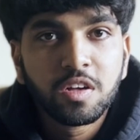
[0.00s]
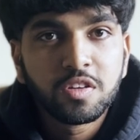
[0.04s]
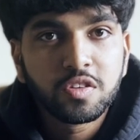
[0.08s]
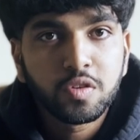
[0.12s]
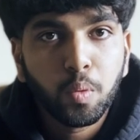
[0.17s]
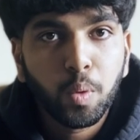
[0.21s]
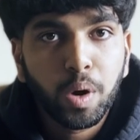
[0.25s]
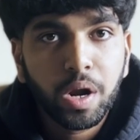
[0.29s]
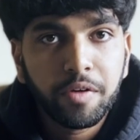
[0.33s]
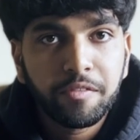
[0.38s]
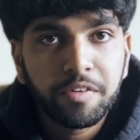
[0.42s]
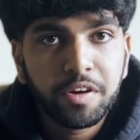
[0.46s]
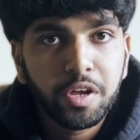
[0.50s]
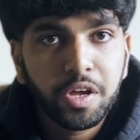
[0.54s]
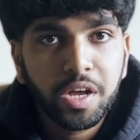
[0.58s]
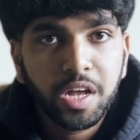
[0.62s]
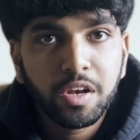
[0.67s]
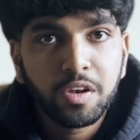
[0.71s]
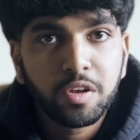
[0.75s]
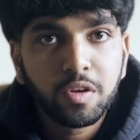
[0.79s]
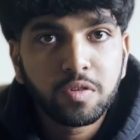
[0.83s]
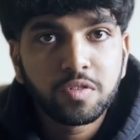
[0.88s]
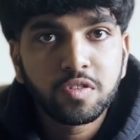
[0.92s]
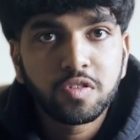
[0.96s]
So whatever you
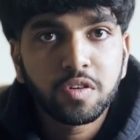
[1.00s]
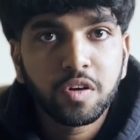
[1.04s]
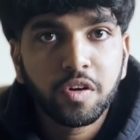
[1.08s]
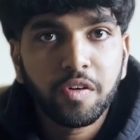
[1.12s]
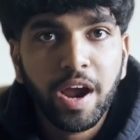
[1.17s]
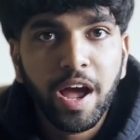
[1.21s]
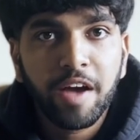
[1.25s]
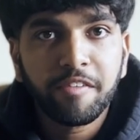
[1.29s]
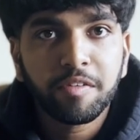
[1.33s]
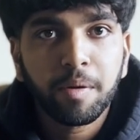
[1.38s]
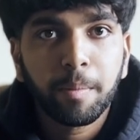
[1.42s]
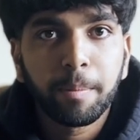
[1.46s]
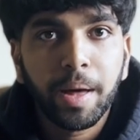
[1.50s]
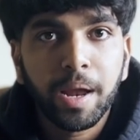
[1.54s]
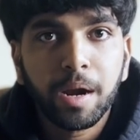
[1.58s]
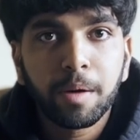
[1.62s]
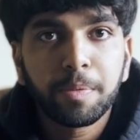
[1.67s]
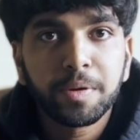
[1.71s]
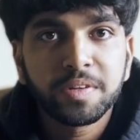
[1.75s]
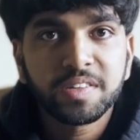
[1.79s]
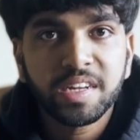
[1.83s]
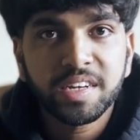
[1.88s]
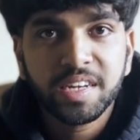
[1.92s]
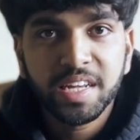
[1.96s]
can do to craft a better
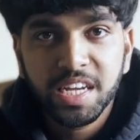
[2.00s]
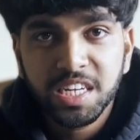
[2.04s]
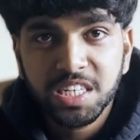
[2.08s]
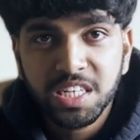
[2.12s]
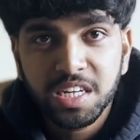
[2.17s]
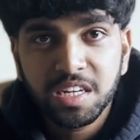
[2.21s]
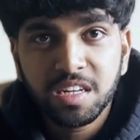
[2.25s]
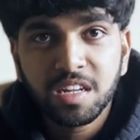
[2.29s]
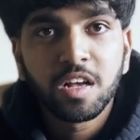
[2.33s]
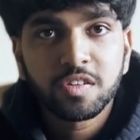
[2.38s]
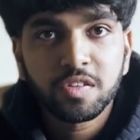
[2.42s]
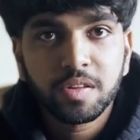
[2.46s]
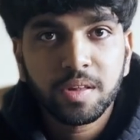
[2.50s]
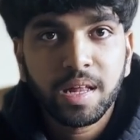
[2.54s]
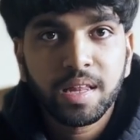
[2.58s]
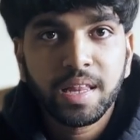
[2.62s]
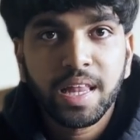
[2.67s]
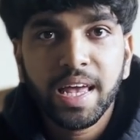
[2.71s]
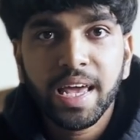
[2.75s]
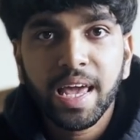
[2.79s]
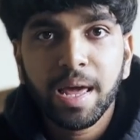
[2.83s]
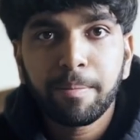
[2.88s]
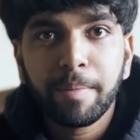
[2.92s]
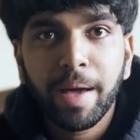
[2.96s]
presentation so that
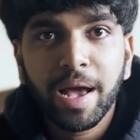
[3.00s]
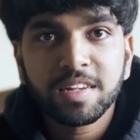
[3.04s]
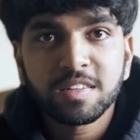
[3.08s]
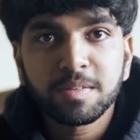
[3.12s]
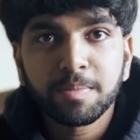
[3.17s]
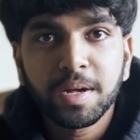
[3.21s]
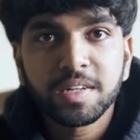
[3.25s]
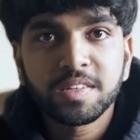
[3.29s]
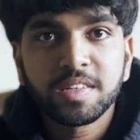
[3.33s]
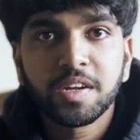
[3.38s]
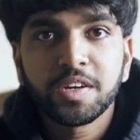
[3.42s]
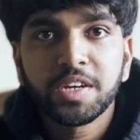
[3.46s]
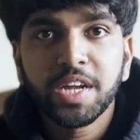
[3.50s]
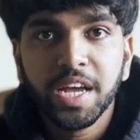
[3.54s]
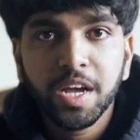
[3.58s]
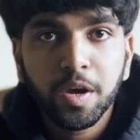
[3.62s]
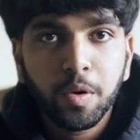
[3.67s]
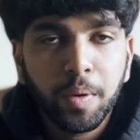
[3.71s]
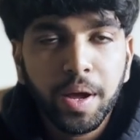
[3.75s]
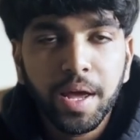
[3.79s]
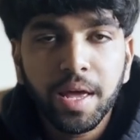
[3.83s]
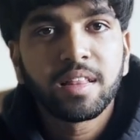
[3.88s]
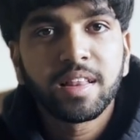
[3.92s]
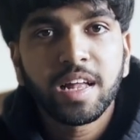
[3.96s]
they can maximize their
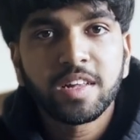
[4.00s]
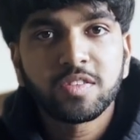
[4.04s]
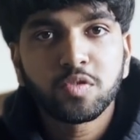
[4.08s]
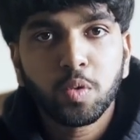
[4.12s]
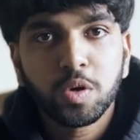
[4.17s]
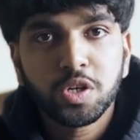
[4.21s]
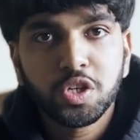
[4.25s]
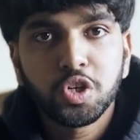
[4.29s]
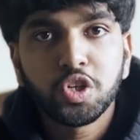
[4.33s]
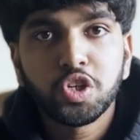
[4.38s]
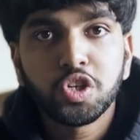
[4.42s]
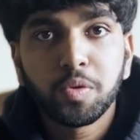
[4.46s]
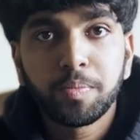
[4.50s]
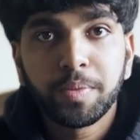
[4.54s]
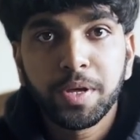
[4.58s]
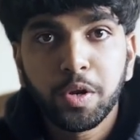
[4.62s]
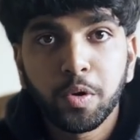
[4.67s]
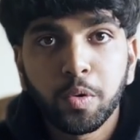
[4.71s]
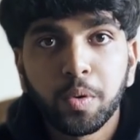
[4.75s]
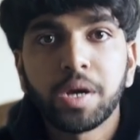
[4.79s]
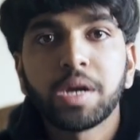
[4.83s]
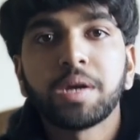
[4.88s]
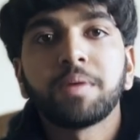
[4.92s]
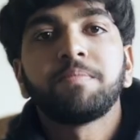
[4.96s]
takeaway, that's what you should be doing.